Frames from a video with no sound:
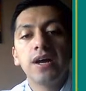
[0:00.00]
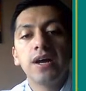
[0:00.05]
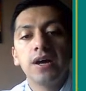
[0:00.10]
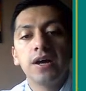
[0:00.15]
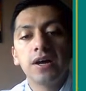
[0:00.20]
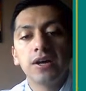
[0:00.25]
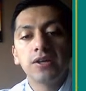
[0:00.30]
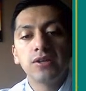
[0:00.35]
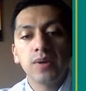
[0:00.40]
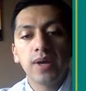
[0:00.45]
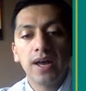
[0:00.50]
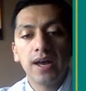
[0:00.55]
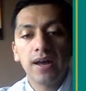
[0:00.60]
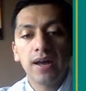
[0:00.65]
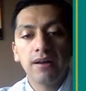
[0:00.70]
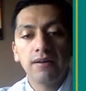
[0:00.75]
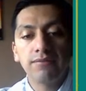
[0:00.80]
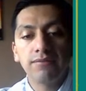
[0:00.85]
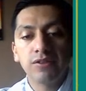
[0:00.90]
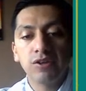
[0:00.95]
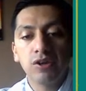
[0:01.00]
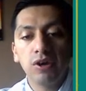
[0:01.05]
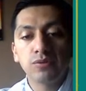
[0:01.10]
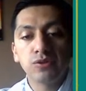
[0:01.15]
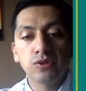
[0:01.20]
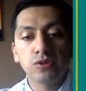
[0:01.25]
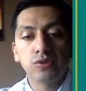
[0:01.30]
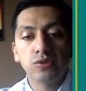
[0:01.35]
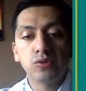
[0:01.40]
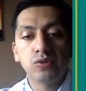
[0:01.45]
You have the
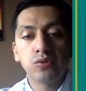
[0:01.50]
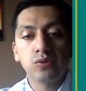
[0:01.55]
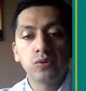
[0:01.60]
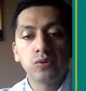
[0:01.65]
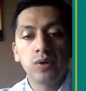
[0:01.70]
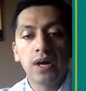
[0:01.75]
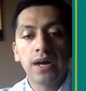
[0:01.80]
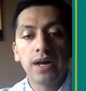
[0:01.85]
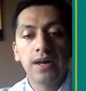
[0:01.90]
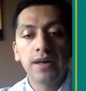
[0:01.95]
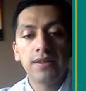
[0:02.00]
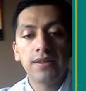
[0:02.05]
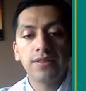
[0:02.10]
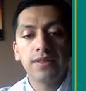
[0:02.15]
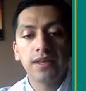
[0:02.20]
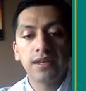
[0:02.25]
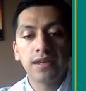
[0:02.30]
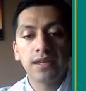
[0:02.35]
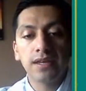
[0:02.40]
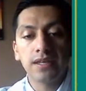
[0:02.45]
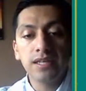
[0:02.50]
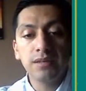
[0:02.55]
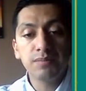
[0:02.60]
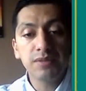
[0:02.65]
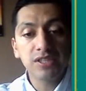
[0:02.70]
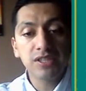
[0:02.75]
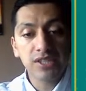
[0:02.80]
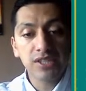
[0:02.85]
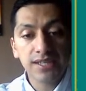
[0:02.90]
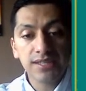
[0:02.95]
option to add
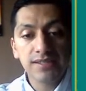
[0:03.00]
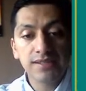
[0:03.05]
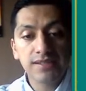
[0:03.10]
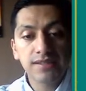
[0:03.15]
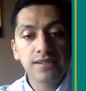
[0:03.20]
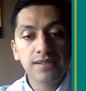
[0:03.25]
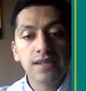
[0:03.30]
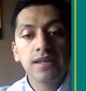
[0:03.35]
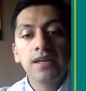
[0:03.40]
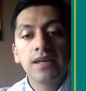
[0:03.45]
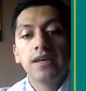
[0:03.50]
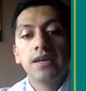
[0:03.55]
images,